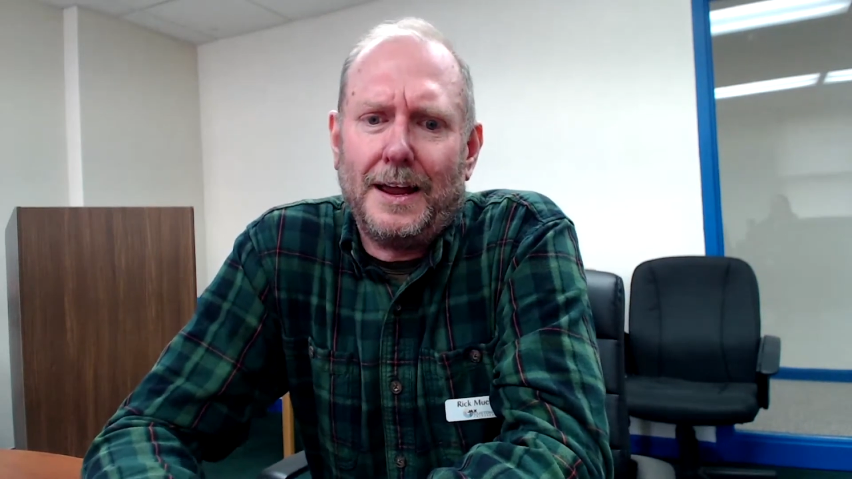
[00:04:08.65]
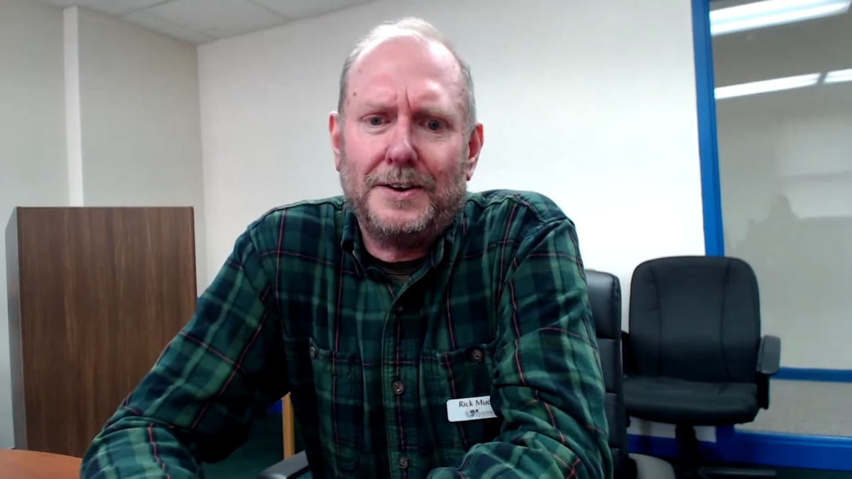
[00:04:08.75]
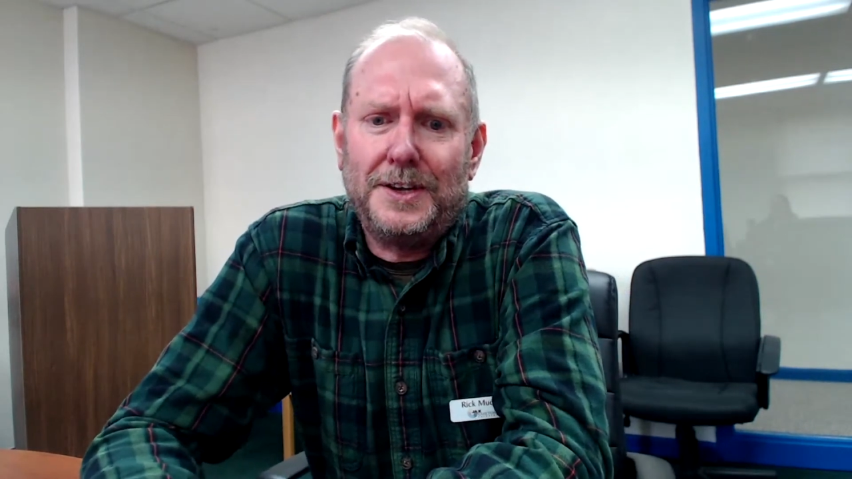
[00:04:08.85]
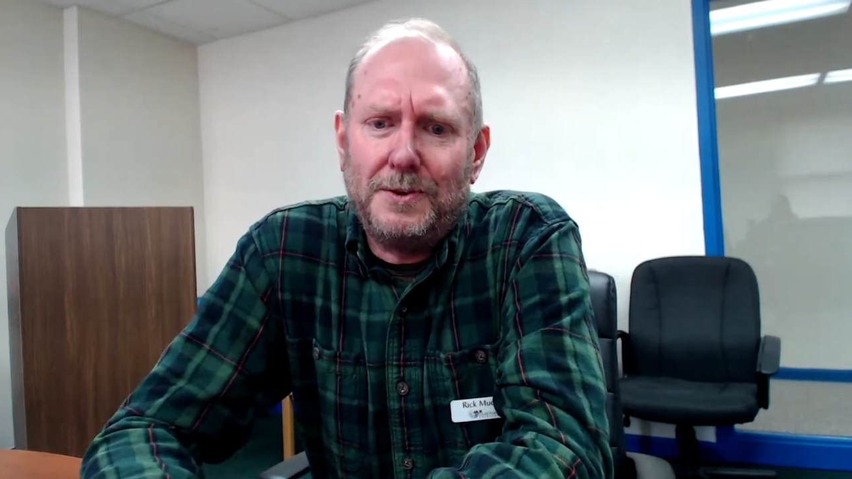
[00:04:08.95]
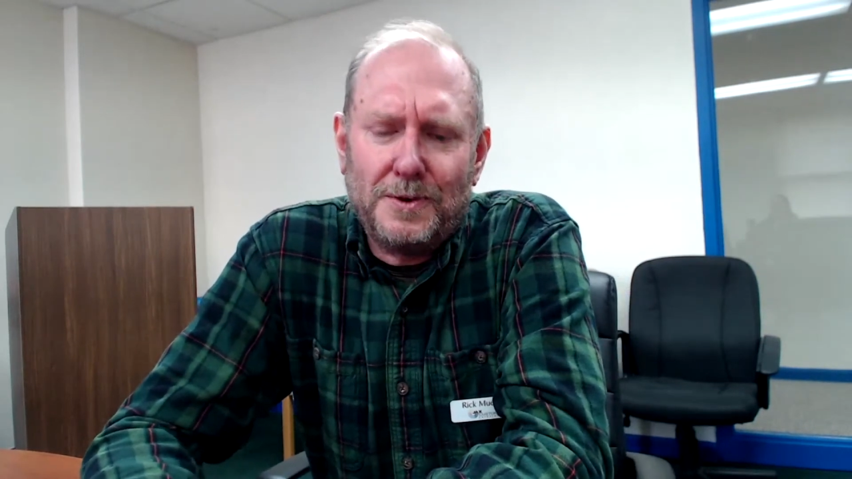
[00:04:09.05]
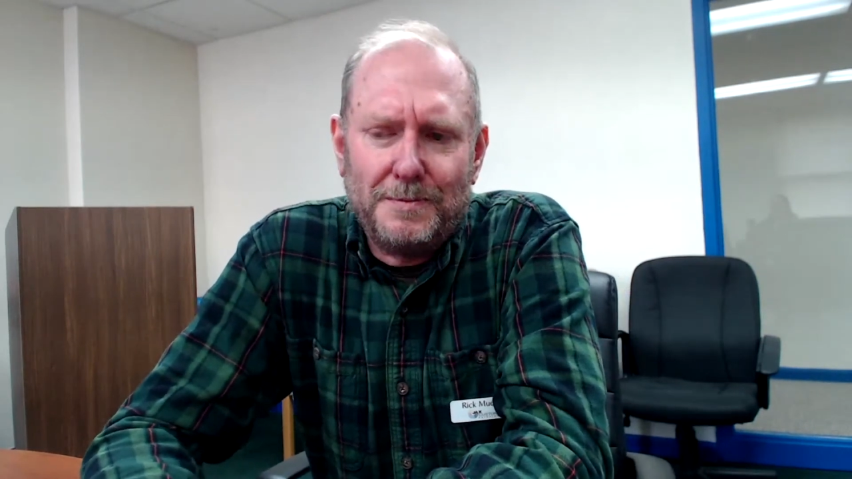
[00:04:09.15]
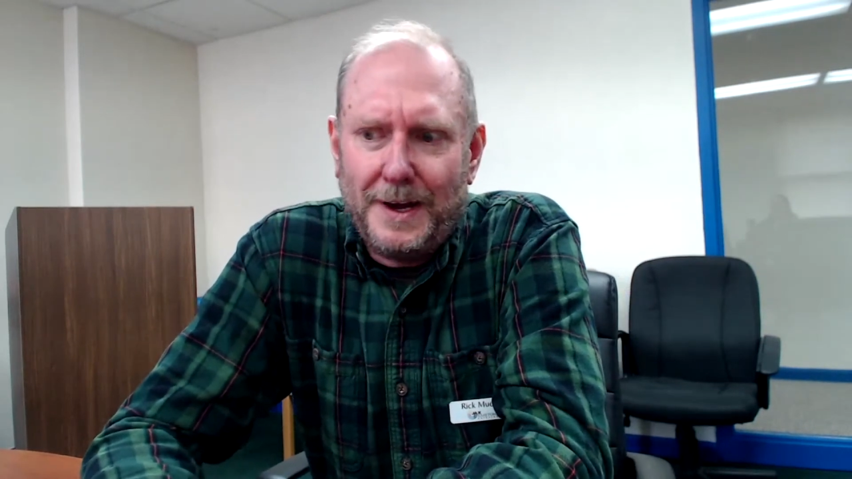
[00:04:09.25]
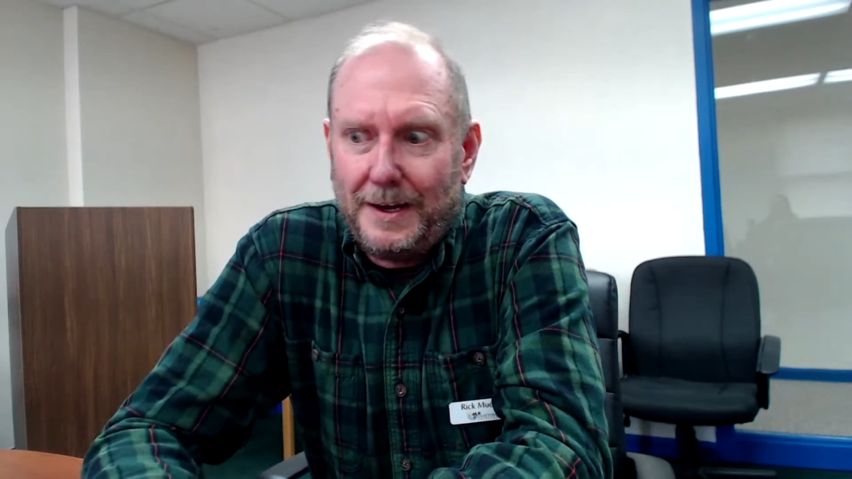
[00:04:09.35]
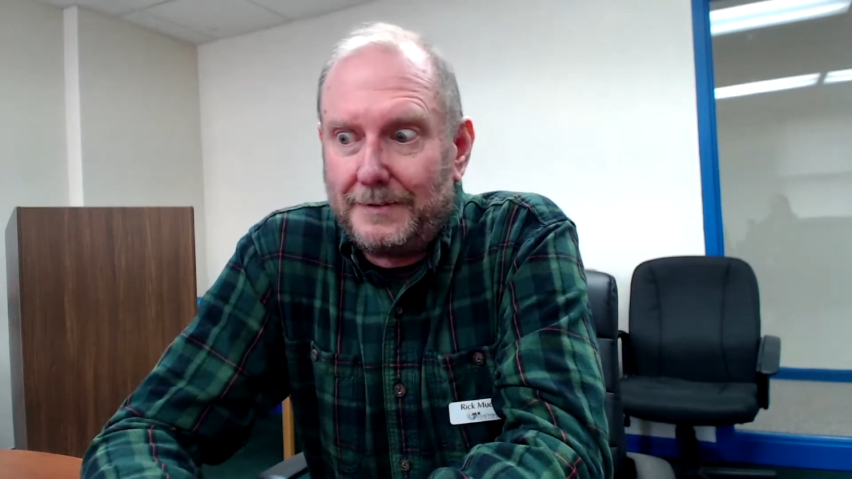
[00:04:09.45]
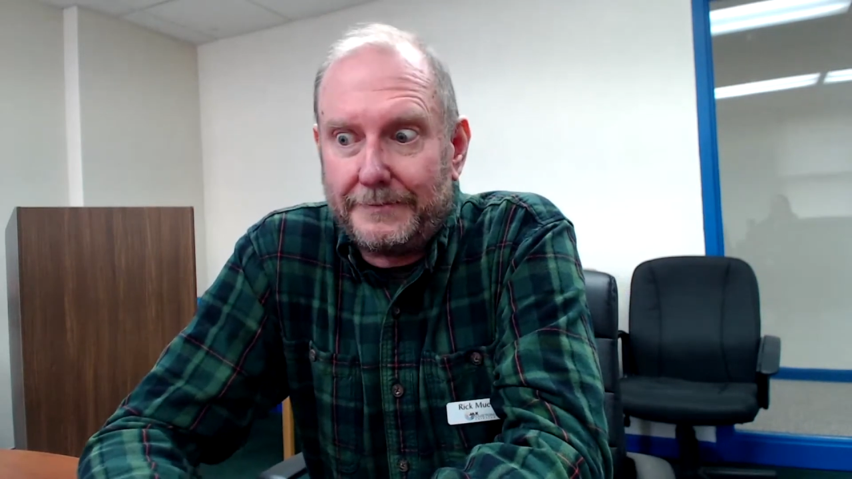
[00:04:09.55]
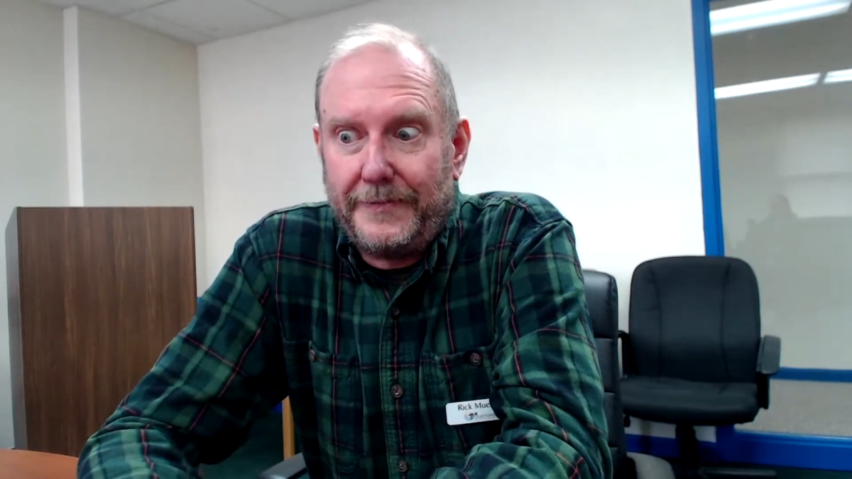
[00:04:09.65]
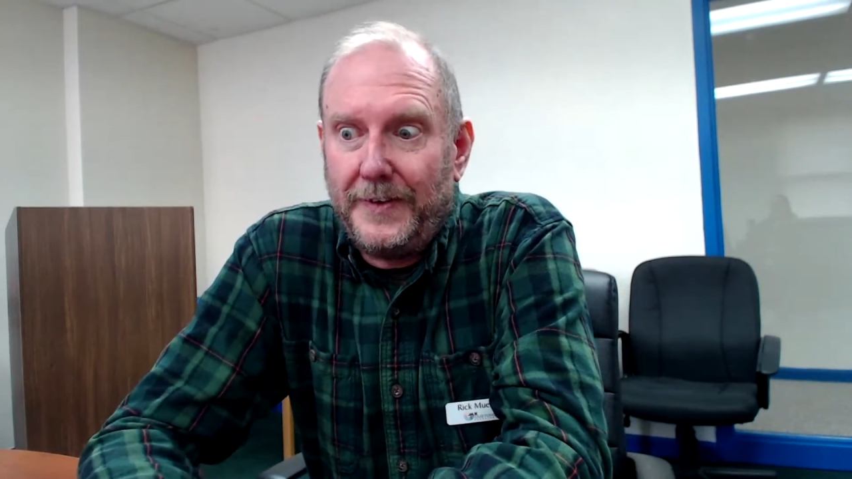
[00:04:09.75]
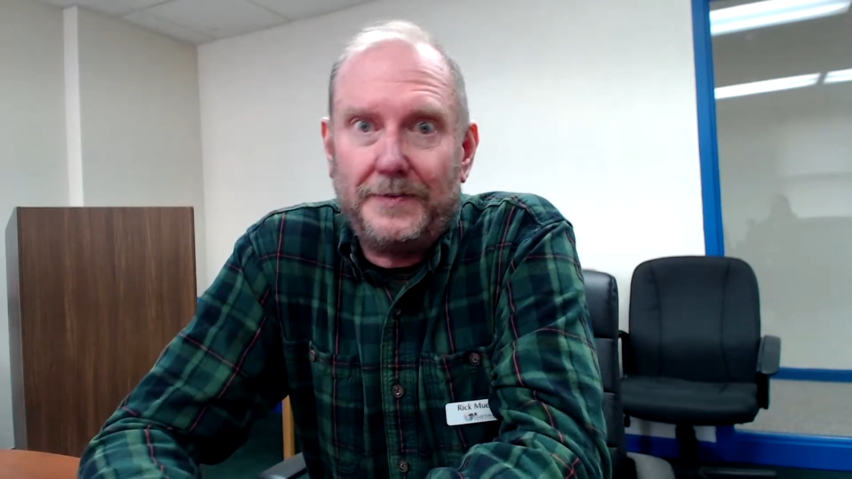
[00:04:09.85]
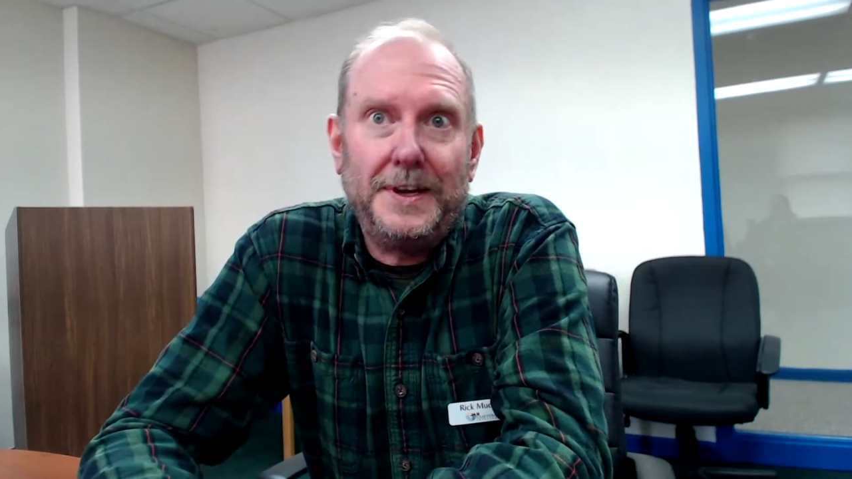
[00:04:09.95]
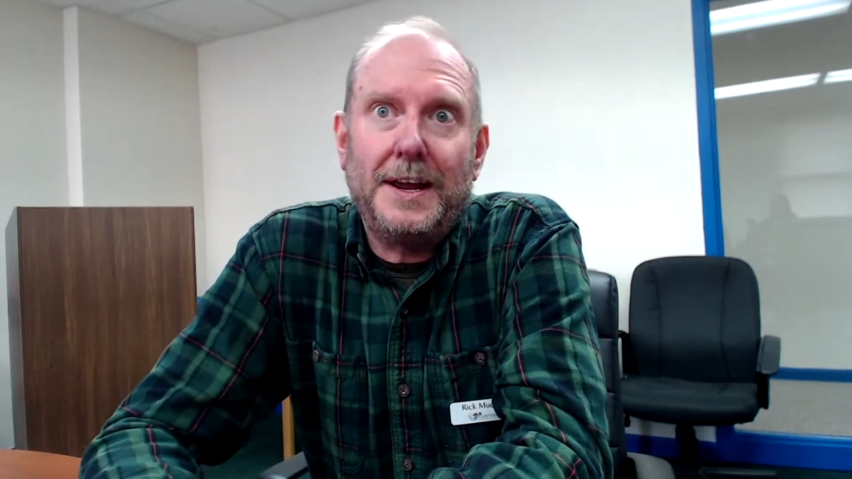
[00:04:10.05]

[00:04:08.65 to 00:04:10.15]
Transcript: she would make 50